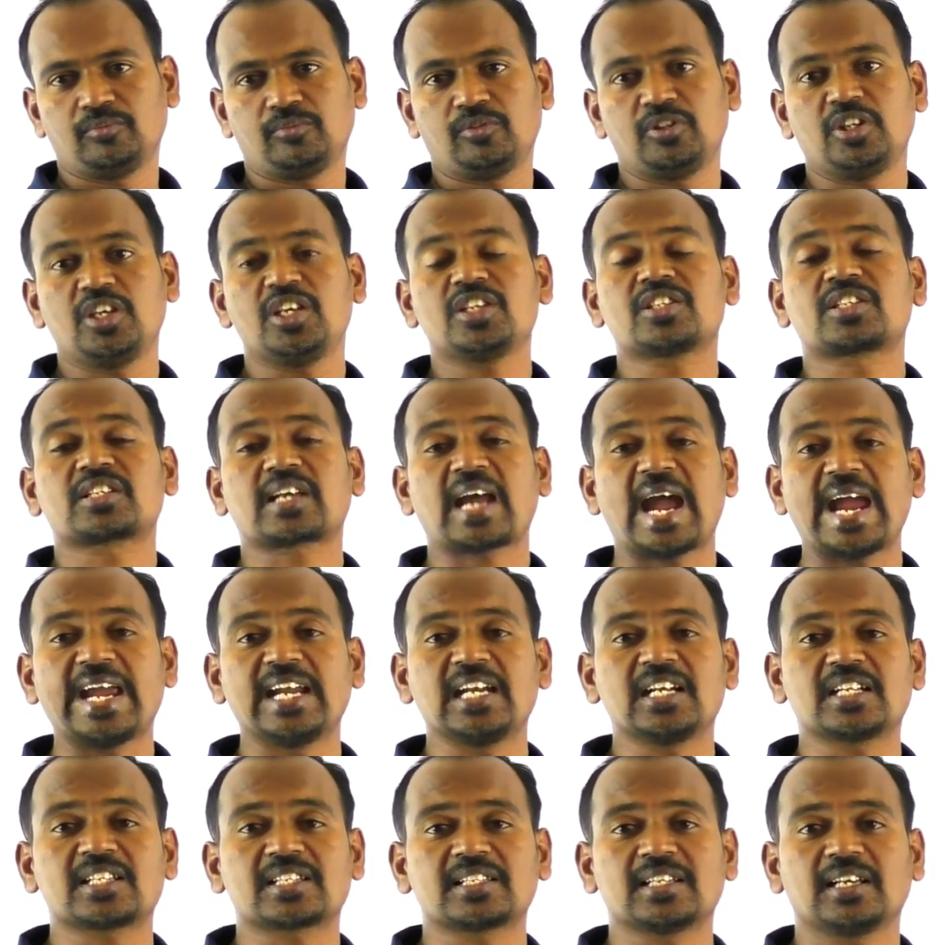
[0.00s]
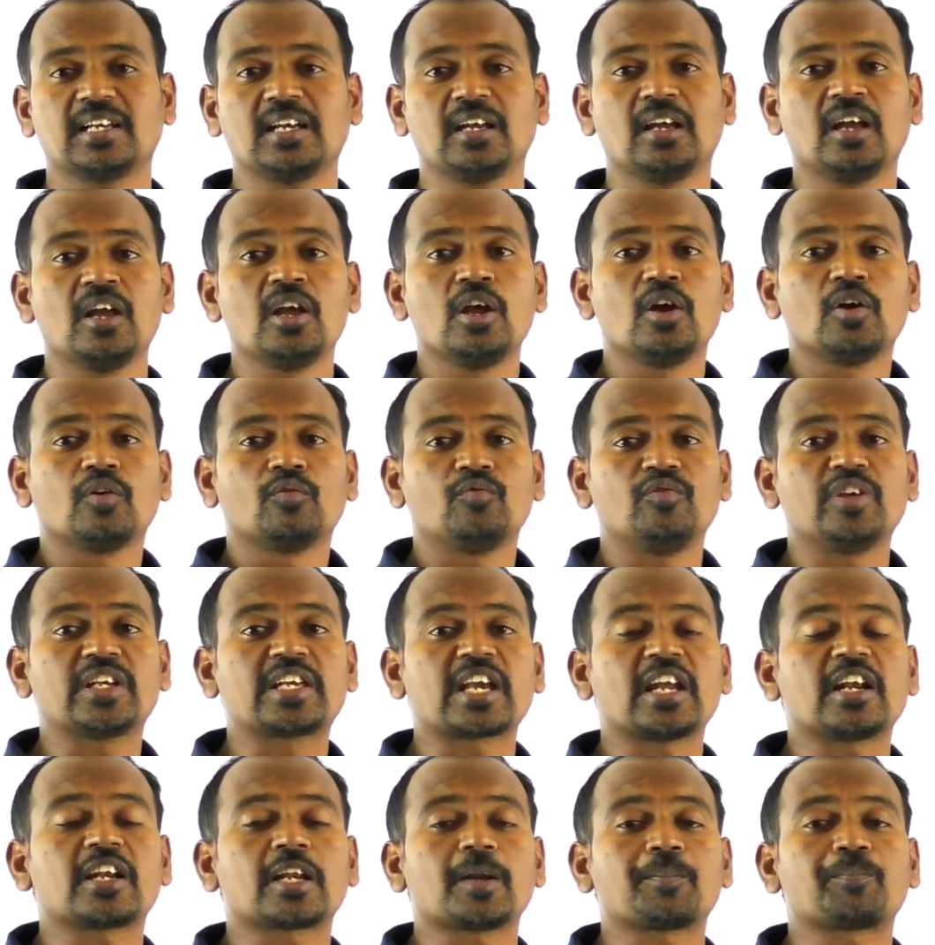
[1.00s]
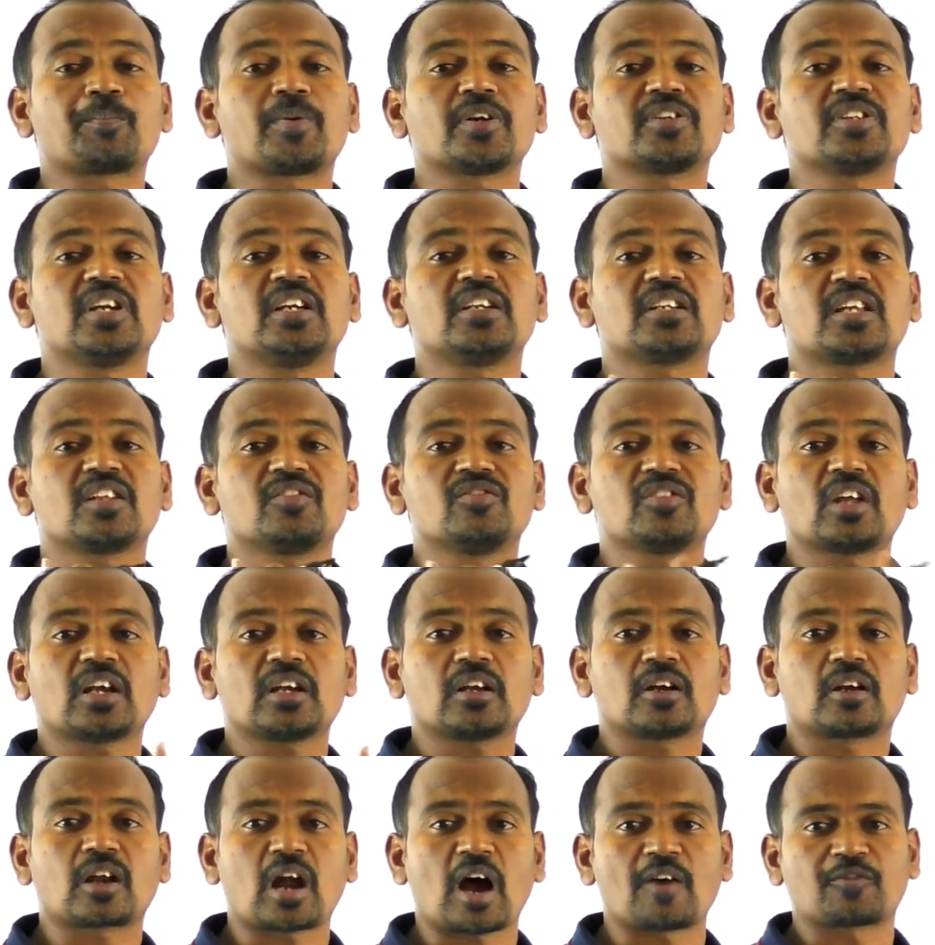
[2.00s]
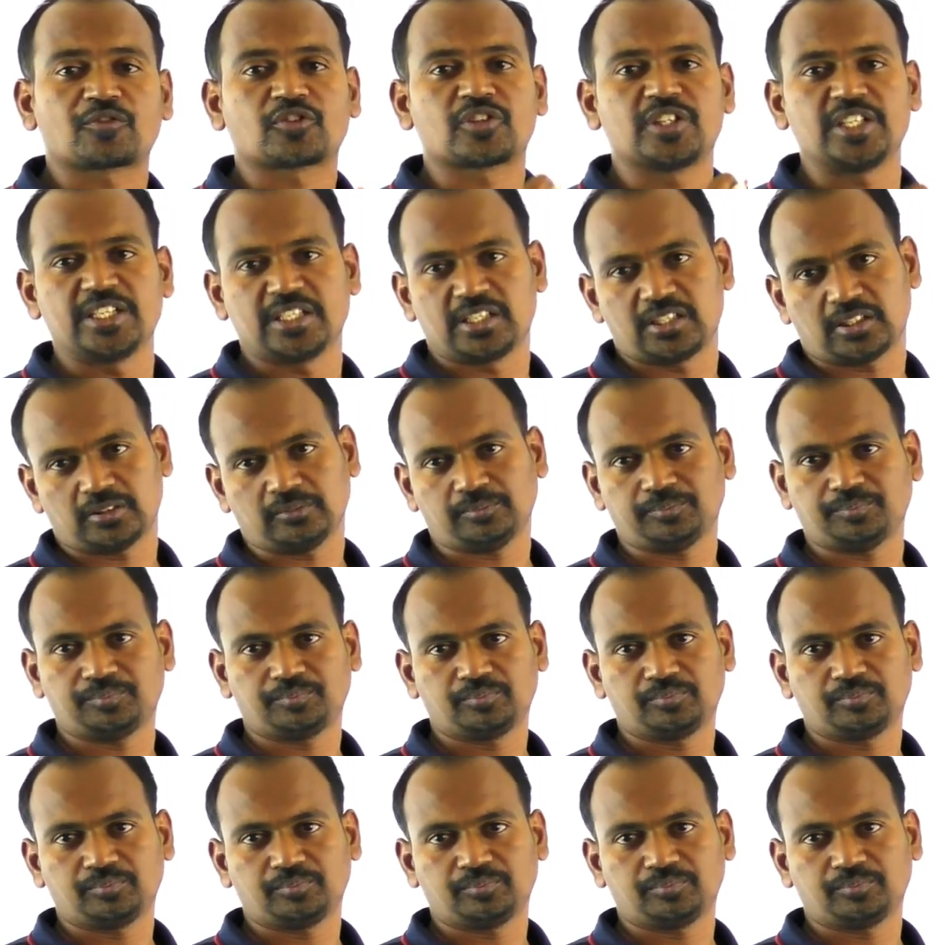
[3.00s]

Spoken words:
These kinds we can represent in the graph sheet.